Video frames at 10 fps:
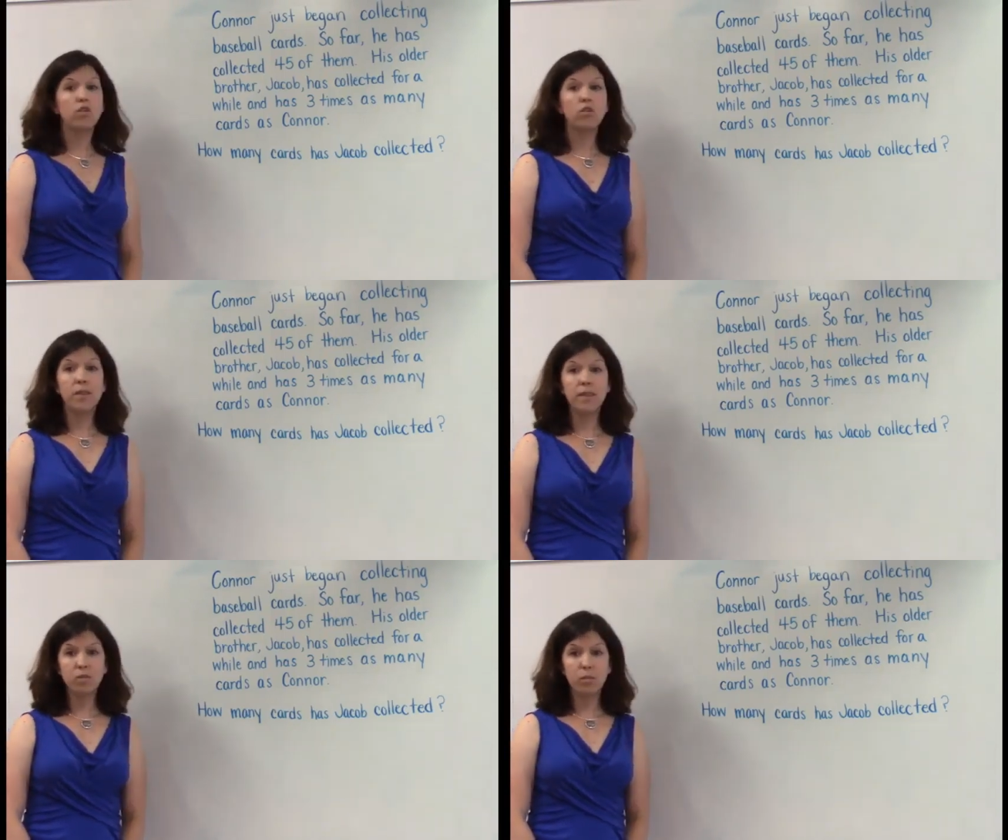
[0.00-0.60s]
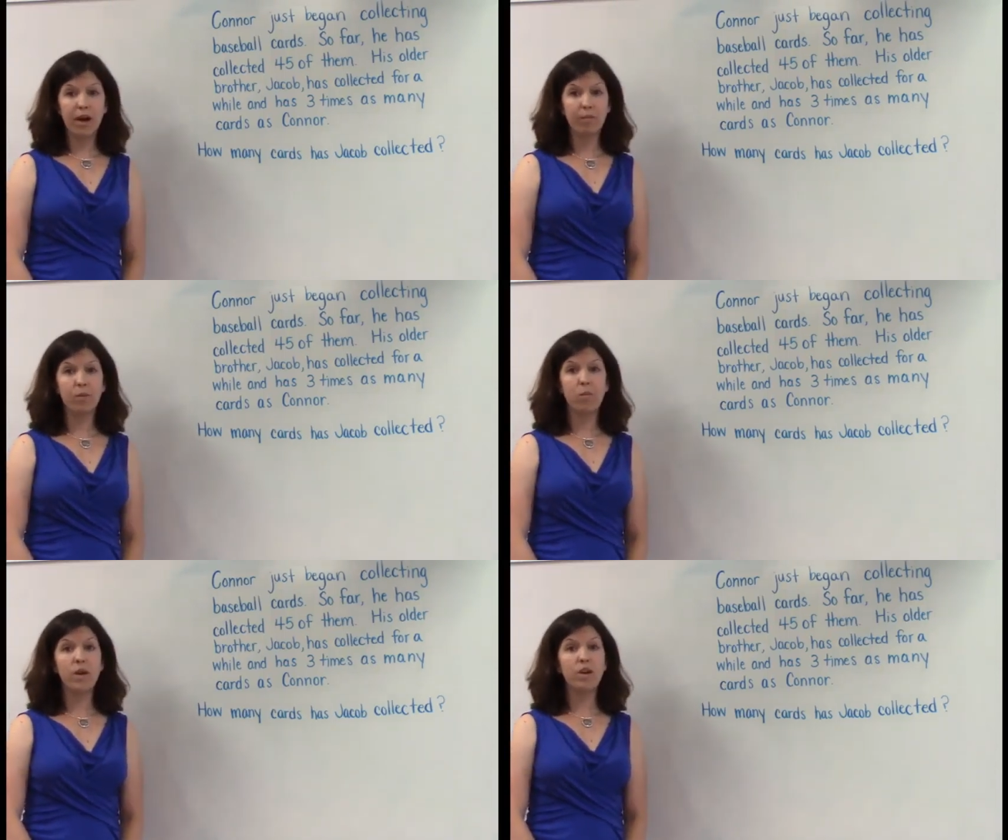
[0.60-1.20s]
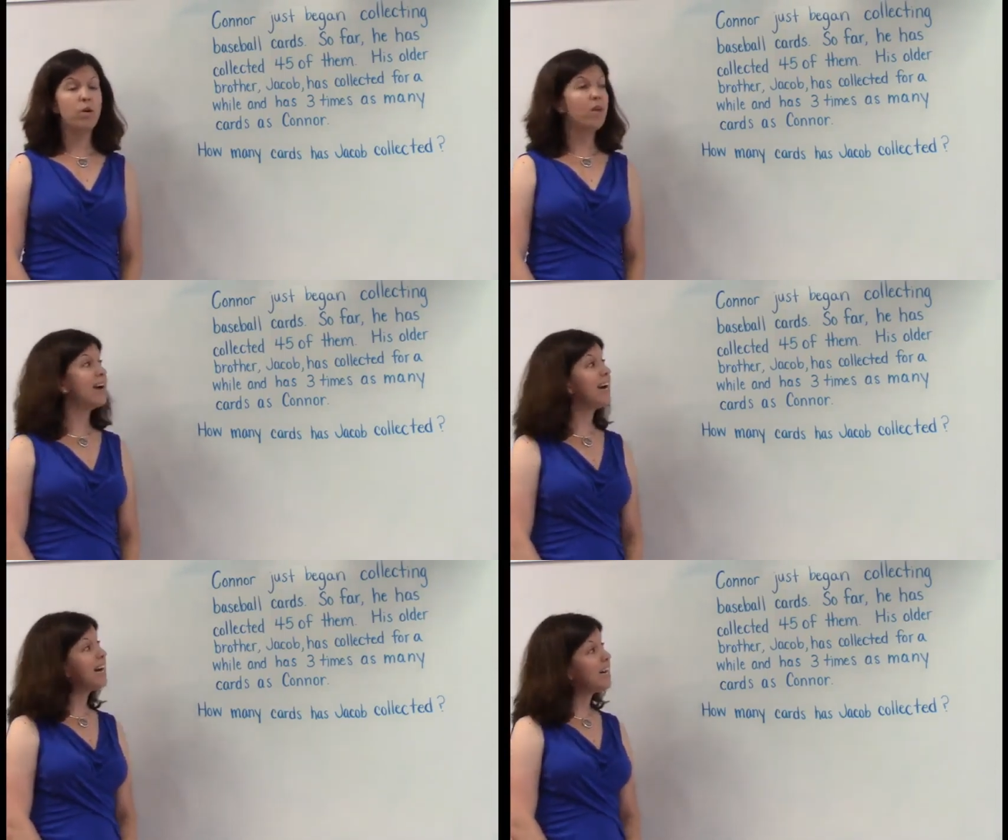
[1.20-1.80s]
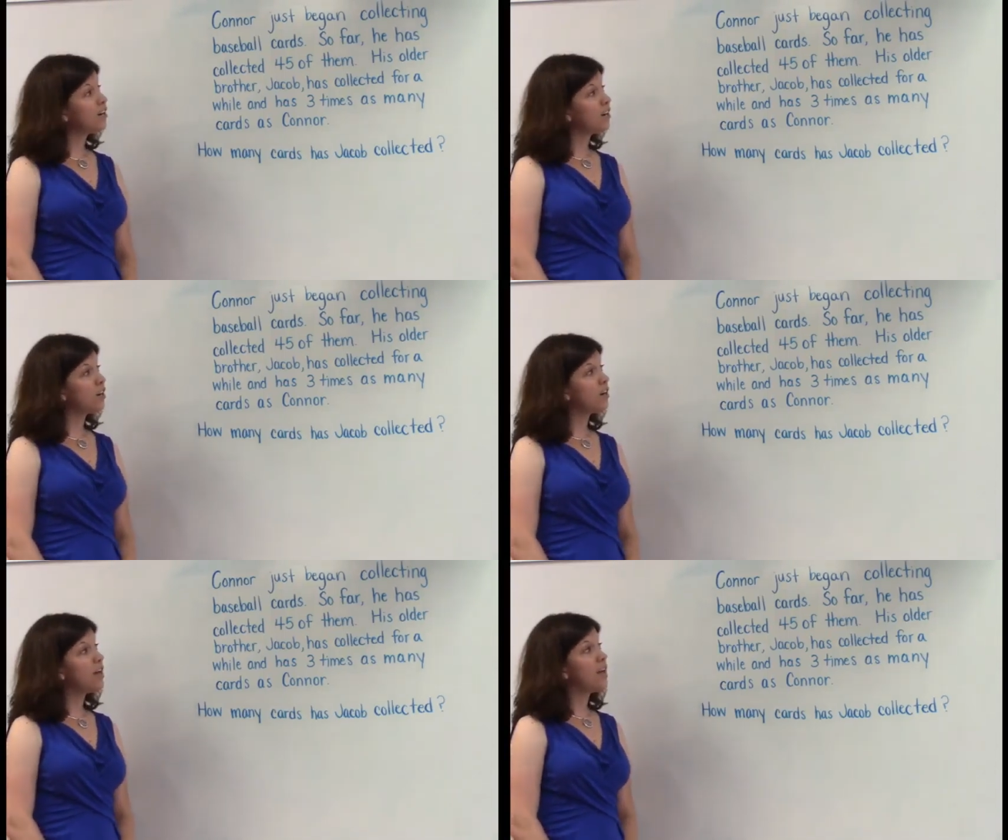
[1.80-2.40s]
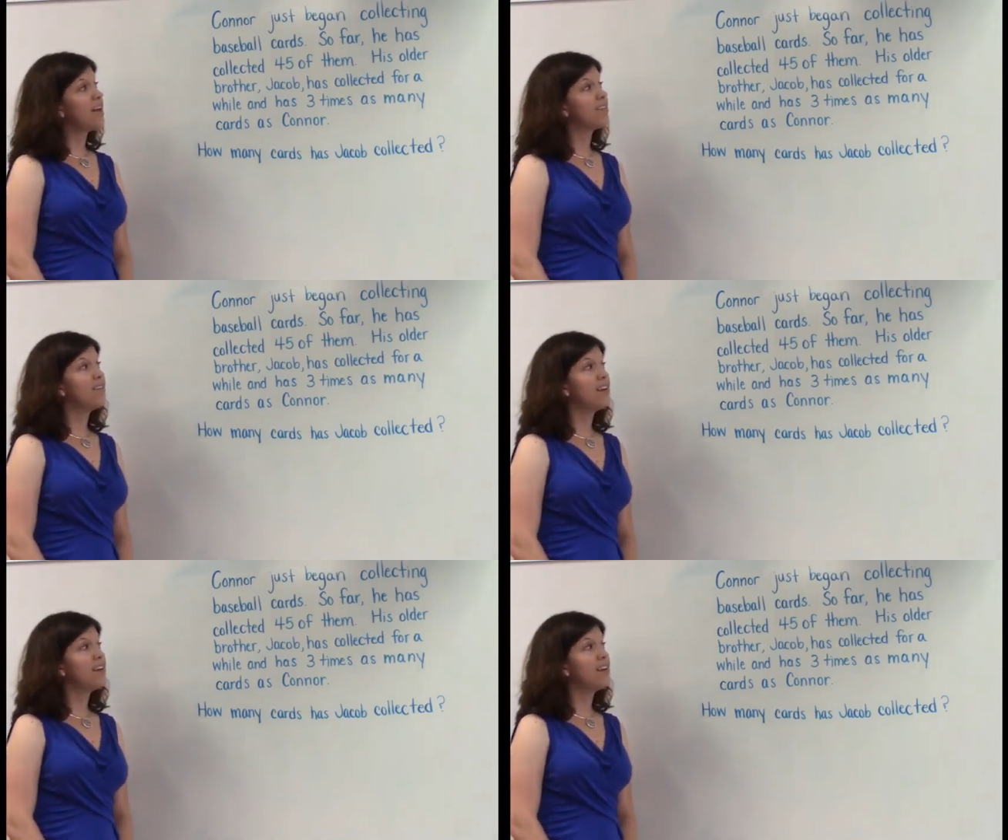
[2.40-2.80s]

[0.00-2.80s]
So in this problem, we know that Connor has